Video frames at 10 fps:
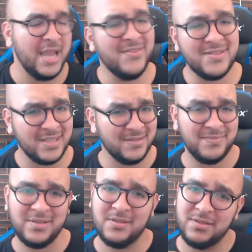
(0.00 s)
And this
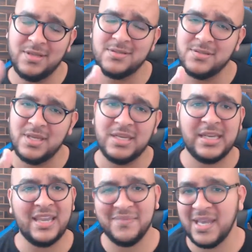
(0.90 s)
is
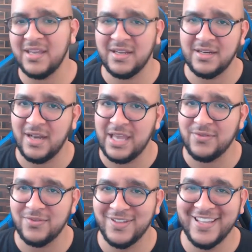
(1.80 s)
in game and in
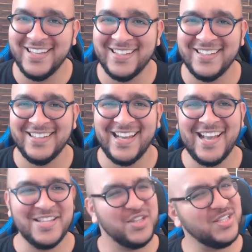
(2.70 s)
life.
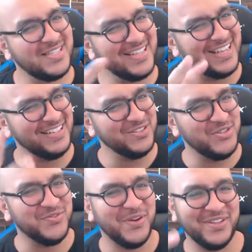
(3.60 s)
So this is like a little
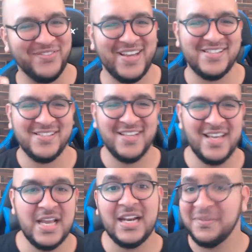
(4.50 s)
twofold advice.
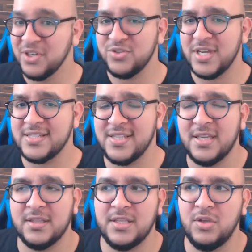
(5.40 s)
Let me know what you guys
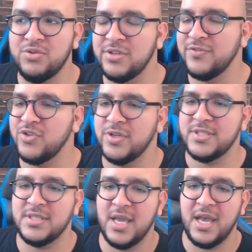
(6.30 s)
think. The illusion of
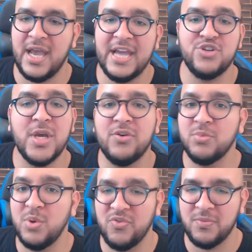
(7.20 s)
choice, I try and
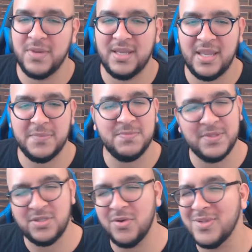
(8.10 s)
remove it from my games,
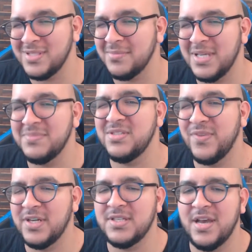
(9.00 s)
but sometimes it's
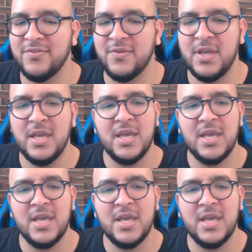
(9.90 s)
very tough.